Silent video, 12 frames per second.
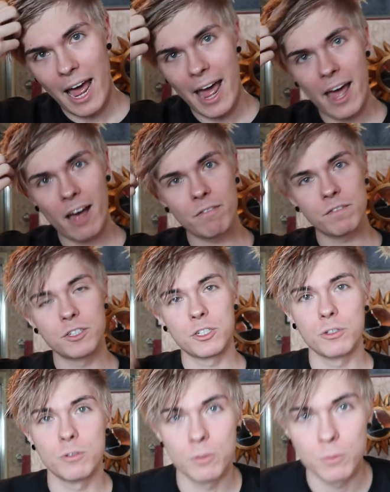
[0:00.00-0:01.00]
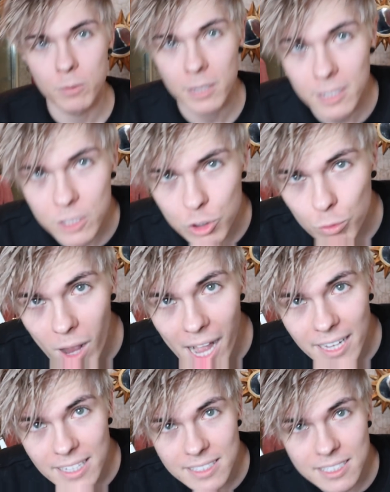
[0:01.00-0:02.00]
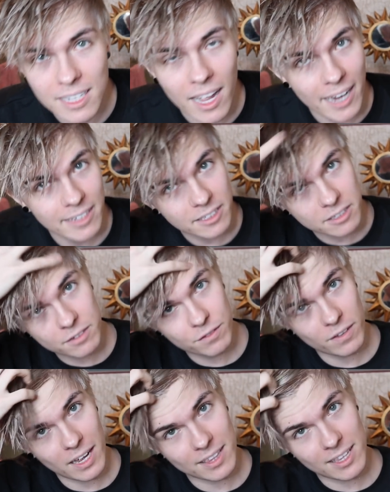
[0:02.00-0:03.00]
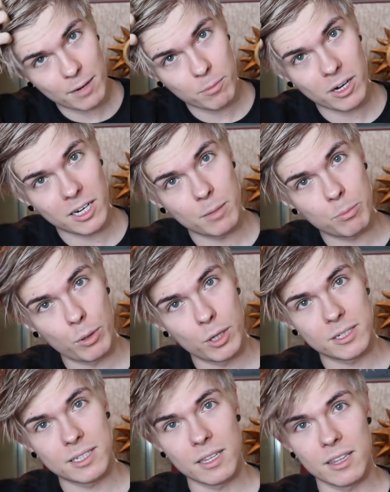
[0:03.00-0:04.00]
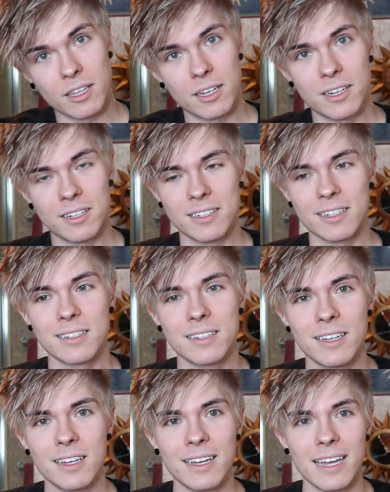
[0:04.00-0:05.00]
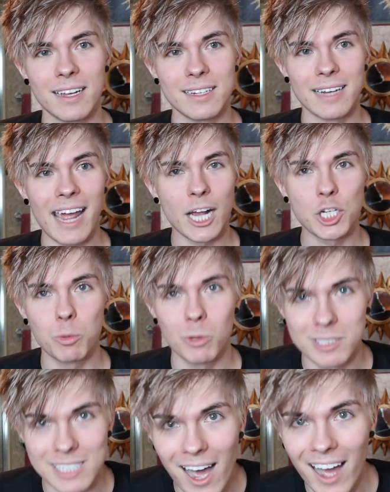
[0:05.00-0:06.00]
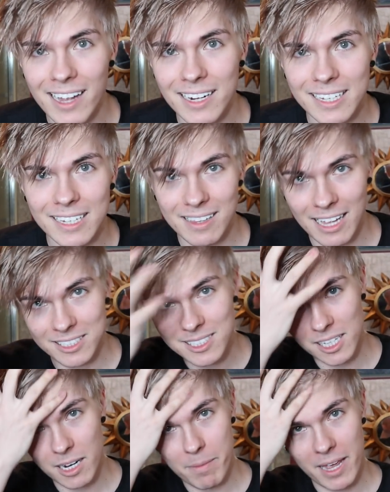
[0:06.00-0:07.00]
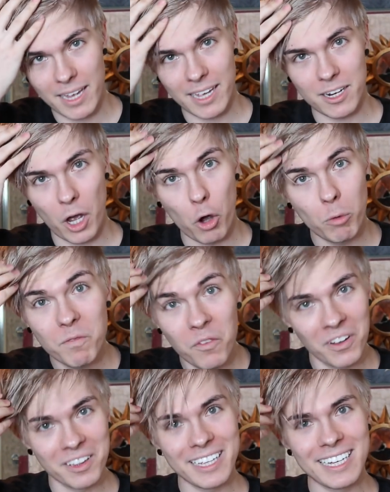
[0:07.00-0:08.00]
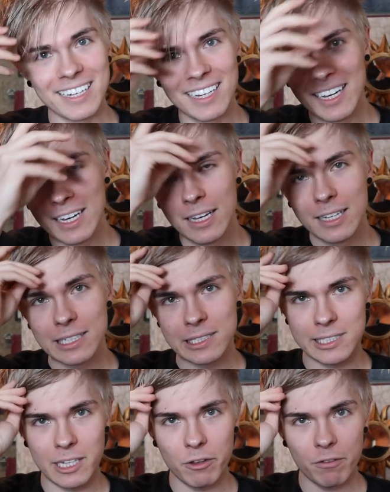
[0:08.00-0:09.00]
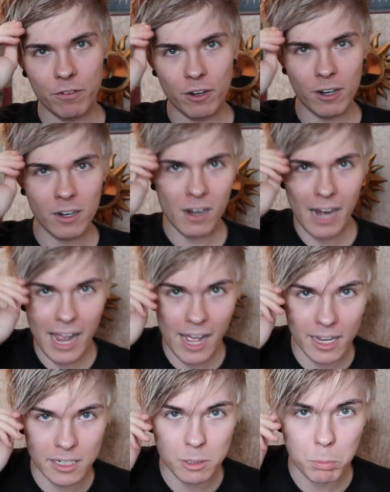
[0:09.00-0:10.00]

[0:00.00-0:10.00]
have to dry it kind of, and then we're gonna put the actual dye in it that's gonna make it hopefully silver and